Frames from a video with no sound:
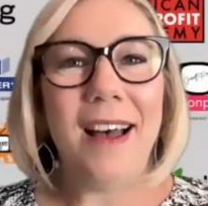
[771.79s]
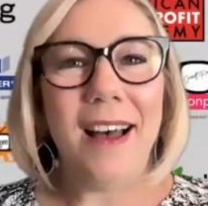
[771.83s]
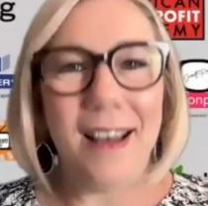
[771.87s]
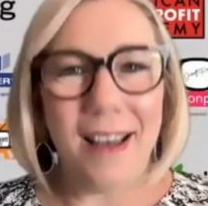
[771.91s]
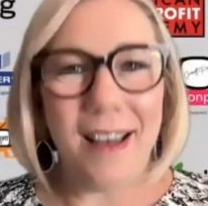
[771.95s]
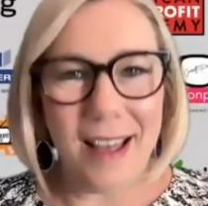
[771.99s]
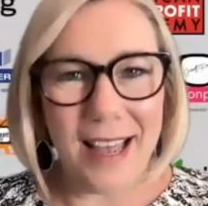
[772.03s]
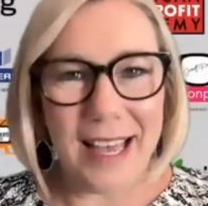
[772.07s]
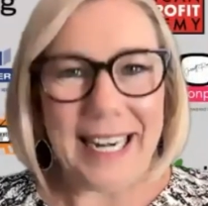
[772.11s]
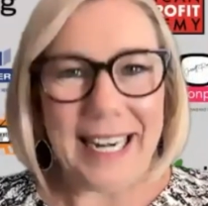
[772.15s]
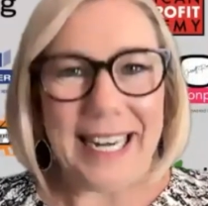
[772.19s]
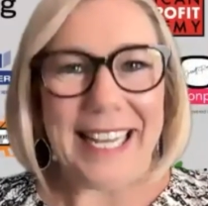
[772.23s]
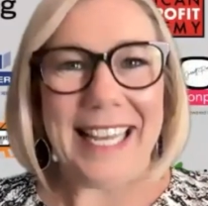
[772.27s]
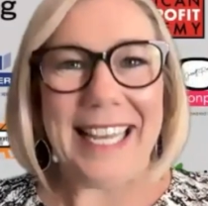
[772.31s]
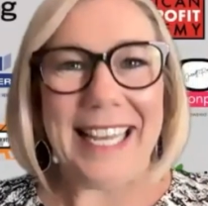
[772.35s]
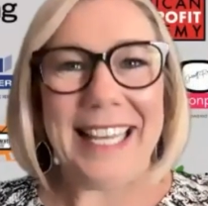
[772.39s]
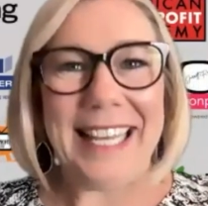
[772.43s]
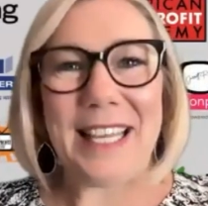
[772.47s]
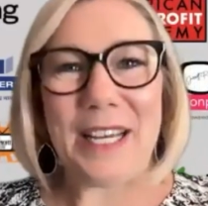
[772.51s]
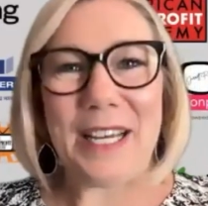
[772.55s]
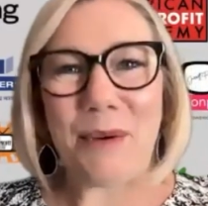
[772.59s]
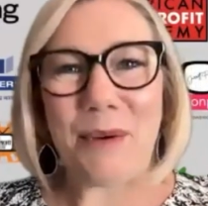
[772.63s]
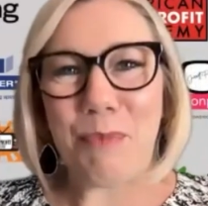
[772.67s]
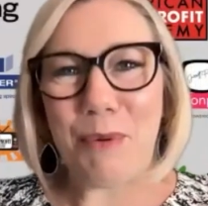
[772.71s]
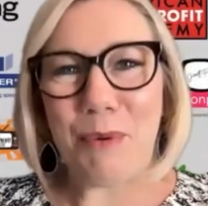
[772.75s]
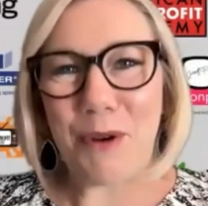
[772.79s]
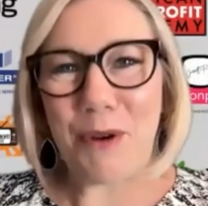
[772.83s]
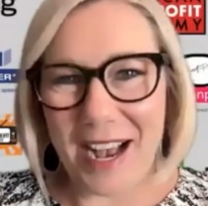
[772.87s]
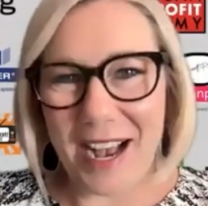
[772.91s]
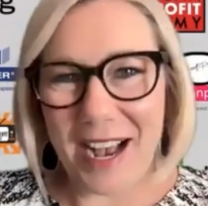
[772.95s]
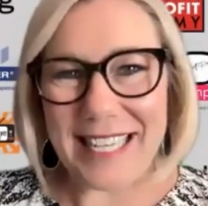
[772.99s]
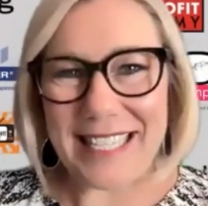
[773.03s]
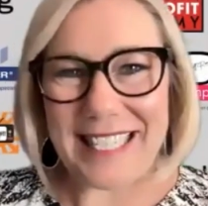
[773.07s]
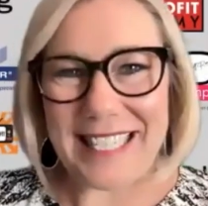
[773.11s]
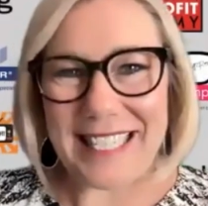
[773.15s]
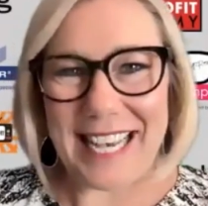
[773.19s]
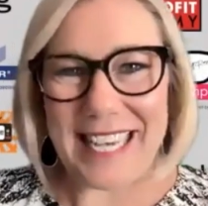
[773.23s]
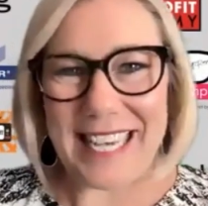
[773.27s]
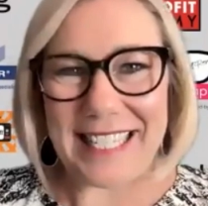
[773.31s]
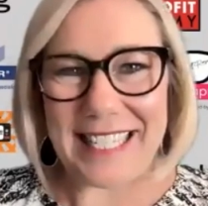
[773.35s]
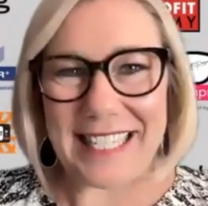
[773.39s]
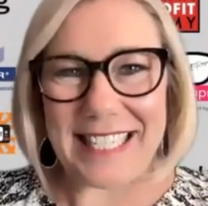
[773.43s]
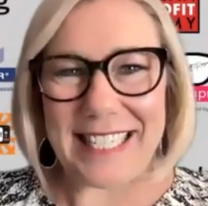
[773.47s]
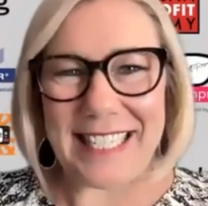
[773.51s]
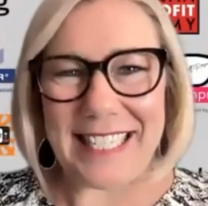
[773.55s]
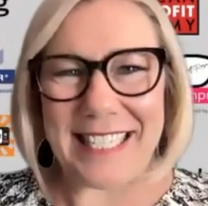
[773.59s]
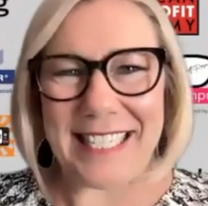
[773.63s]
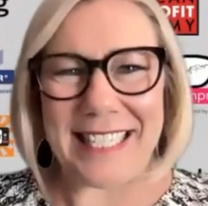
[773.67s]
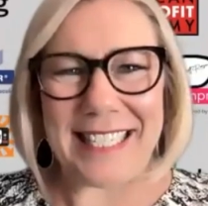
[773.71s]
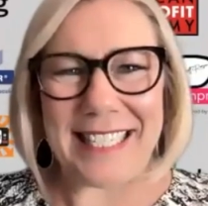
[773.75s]
audit their
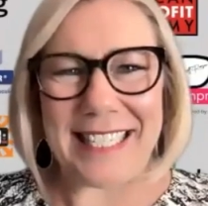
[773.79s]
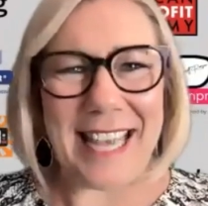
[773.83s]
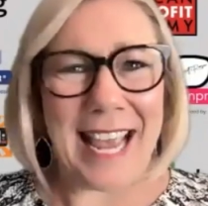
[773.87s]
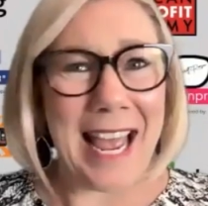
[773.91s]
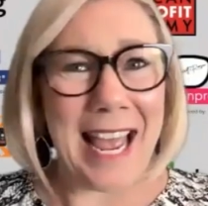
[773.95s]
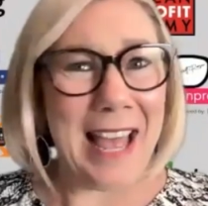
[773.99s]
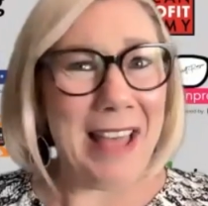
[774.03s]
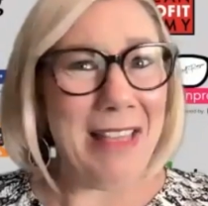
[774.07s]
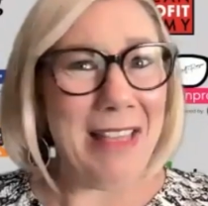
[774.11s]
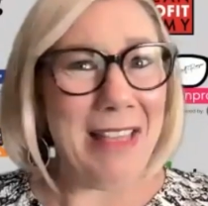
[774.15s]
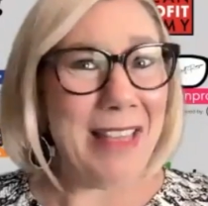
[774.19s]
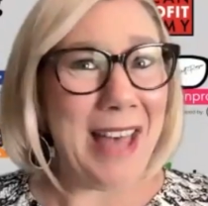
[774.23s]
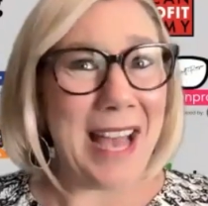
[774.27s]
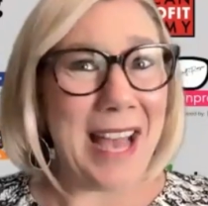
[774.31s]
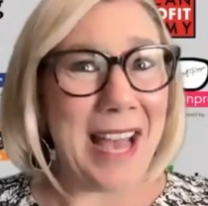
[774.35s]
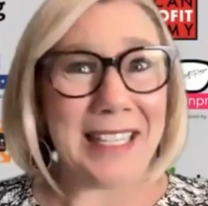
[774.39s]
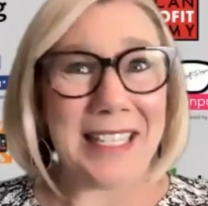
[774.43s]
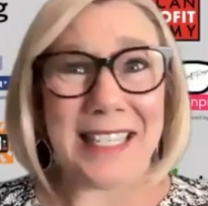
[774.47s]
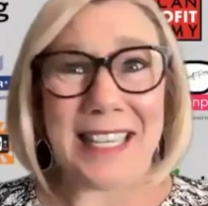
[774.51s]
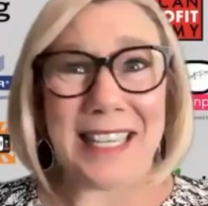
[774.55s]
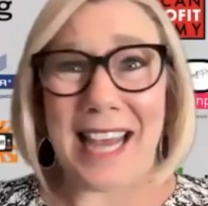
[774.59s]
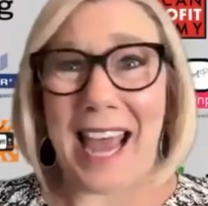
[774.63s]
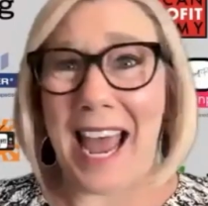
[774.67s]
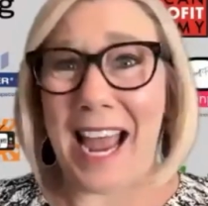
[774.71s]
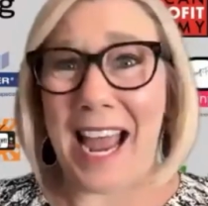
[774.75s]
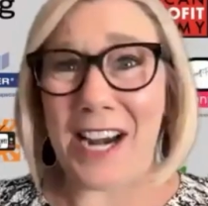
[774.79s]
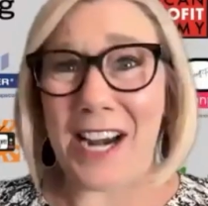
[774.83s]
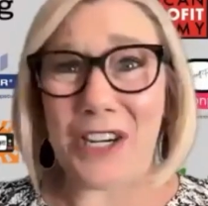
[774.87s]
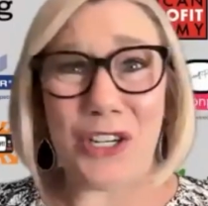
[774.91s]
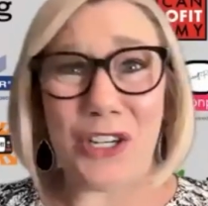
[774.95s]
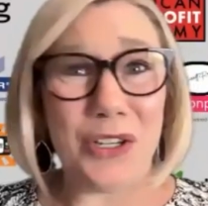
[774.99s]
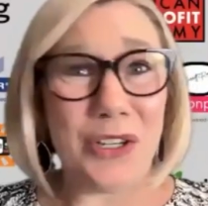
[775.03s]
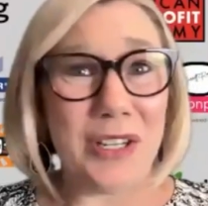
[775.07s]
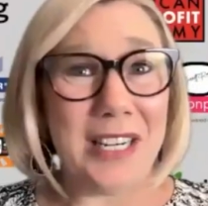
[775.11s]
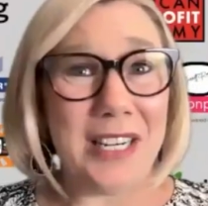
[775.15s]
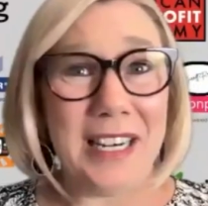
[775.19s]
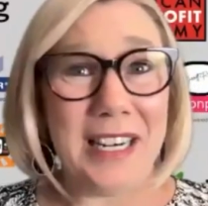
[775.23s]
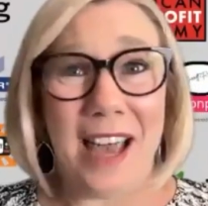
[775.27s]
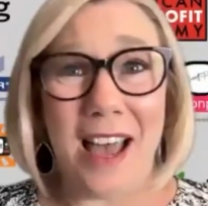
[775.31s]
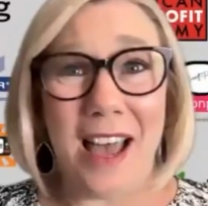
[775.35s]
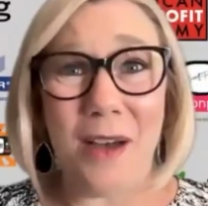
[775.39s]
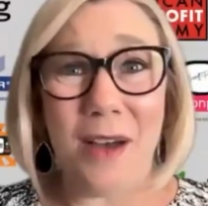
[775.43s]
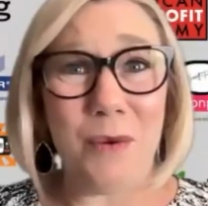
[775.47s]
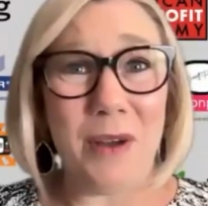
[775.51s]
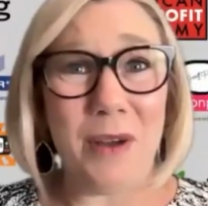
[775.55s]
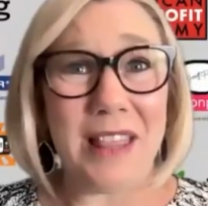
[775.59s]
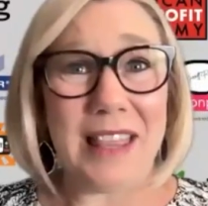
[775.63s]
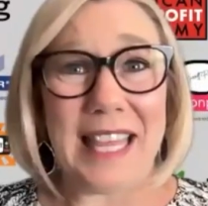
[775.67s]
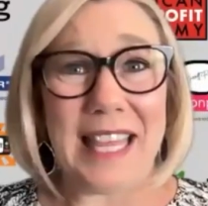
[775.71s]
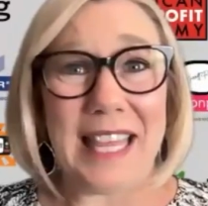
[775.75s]
processes, and that's actually not
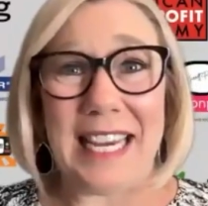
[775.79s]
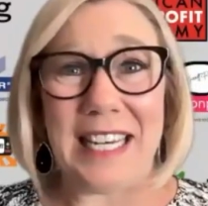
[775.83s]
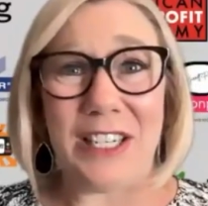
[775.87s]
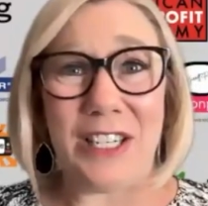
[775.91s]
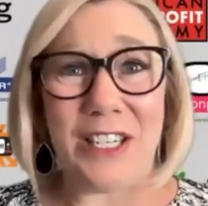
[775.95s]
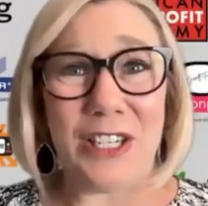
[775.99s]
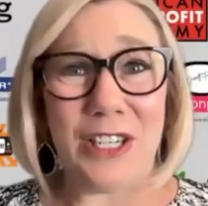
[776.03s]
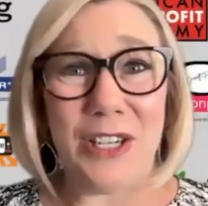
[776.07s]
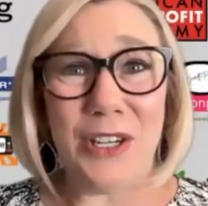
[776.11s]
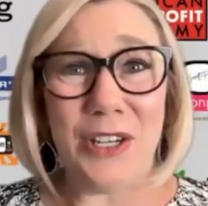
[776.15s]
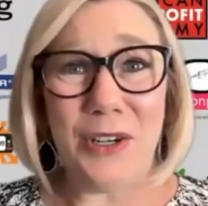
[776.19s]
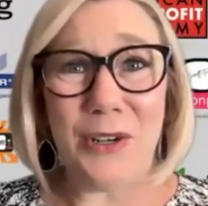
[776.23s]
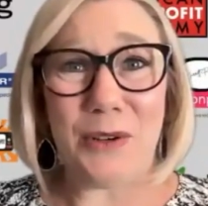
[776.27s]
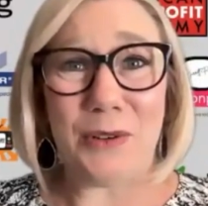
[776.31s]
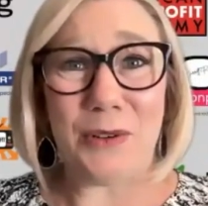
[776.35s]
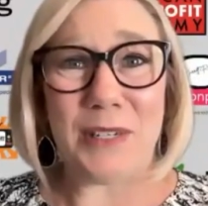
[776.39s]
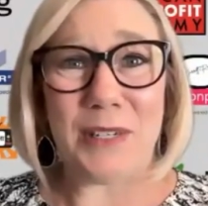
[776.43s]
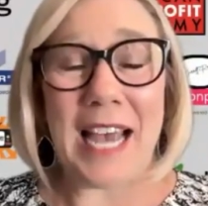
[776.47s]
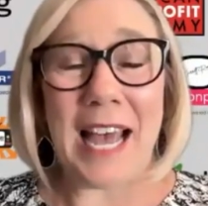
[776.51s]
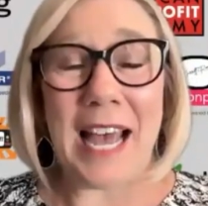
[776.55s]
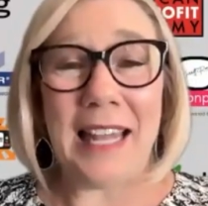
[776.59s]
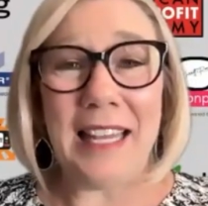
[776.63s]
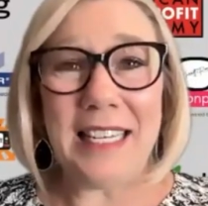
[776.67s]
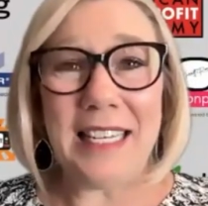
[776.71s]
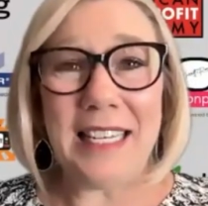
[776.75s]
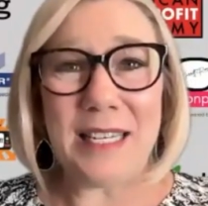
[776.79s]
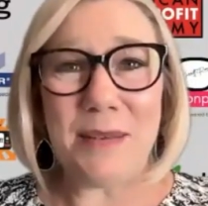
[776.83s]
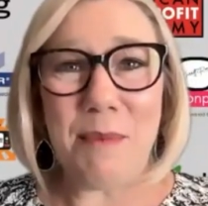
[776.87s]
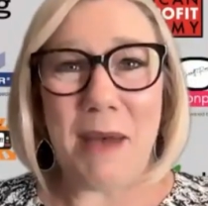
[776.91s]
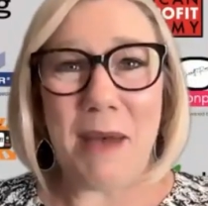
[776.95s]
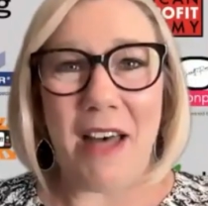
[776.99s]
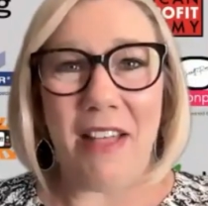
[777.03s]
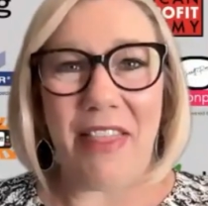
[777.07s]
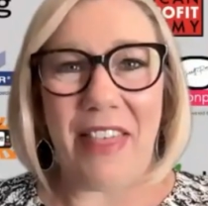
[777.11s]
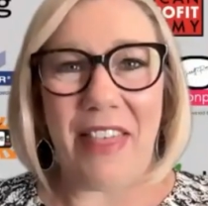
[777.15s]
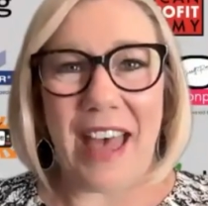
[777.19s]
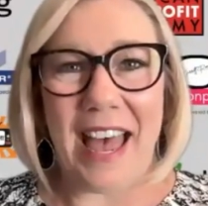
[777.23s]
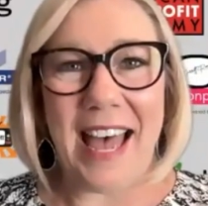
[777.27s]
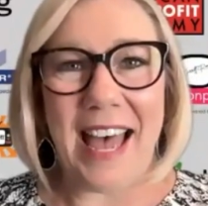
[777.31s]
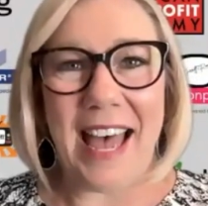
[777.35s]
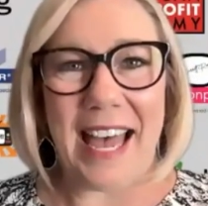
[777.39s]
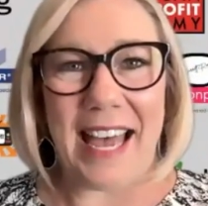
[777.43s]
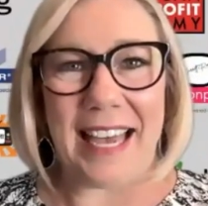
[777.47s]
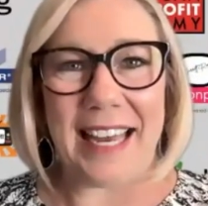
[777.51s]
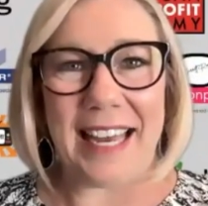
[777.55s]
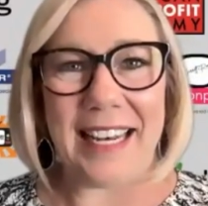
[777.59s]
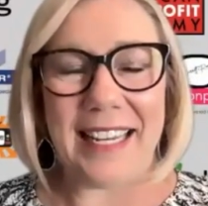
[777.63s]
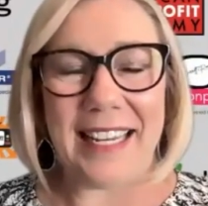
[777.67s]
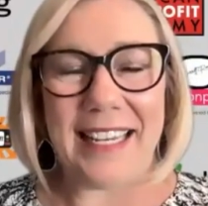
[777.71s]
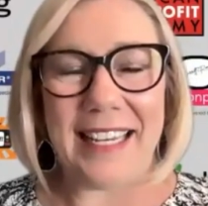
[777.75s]
what they do. Tell us about that.